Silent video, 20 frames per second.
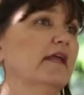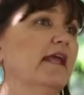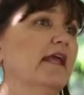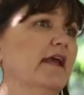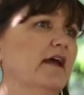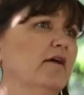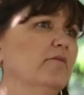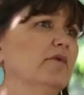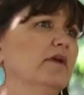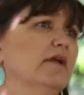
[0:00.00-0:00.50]
large. They
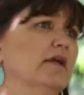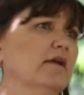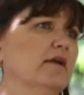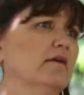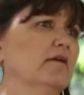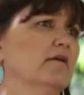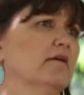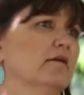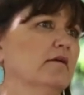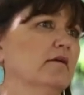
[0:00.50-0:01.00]
can be.
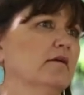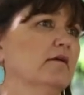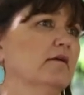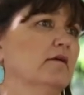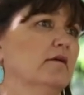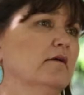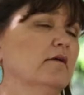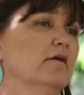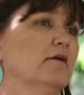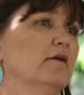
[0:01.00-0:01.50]

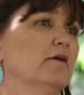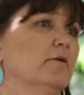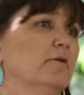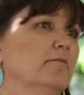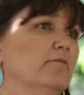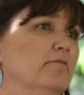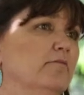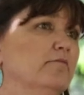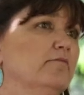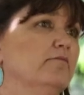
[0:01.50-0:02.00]
And
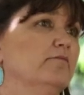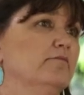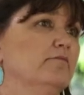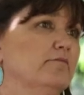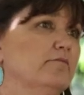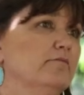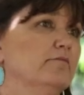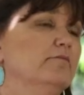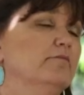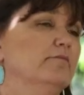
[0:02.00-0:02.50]
this one is
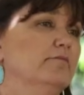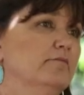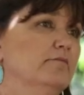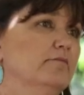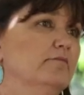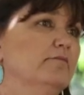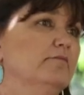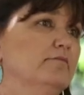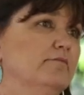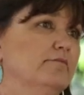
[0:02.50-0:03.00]
small, and
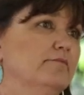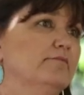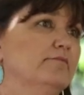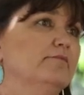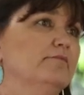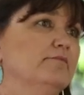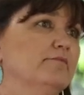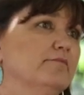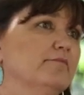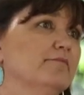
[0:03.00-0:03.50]
I mean,
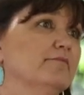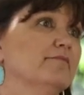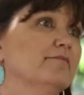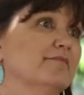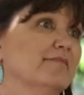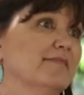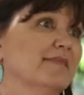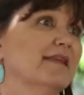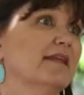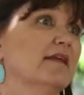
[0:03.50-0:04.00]
it's going to be
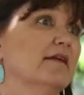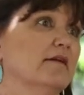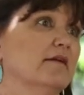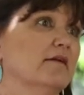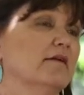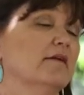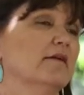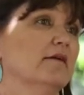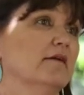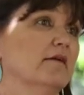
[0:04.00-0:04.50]
in my
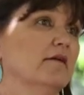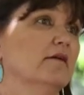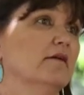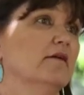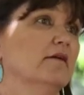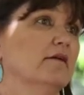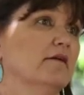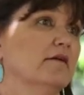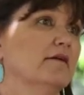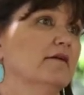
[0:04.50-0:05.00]
yard in another
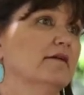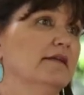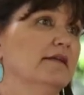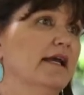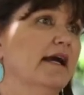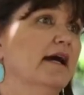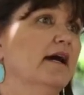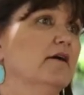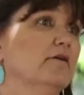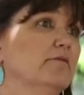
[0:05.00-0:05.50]
year.
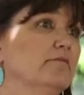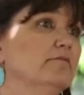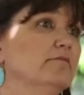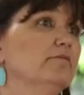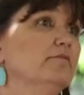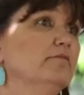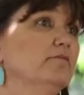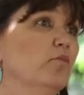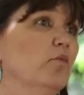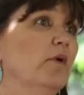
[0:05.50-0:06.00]
Yeah.
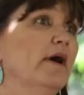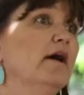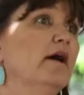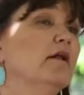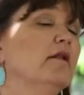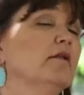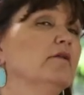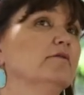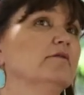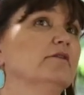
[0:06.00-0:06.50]

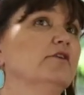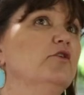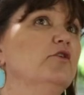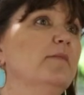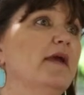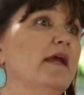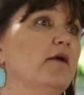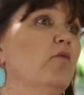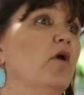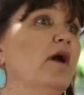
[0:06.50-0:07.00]
Well, you
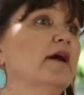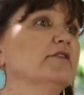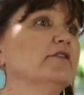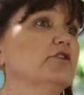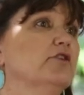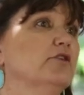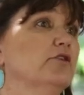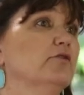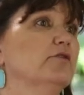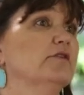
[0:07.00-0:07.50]
so, may I want mean,
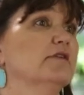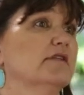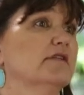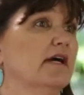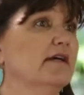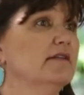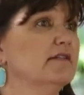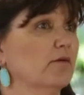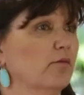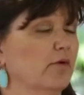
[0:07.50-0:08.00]
to
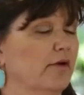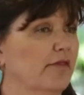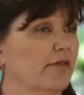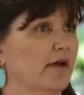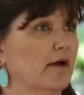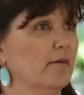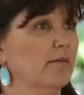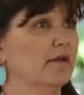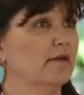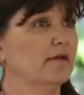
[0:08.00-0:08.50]
discuss it with
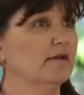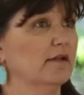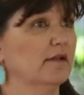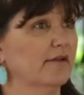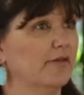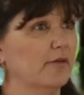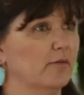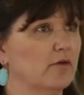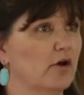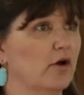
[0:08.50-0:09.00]
them and
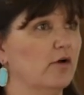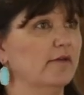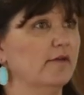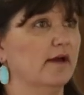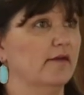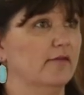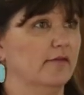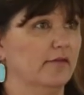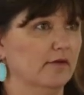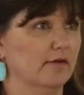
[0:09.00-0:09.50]
let them know
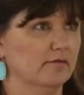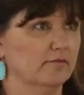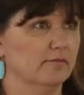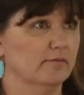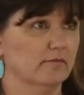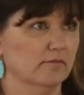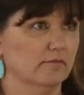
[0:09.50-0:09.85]
that the,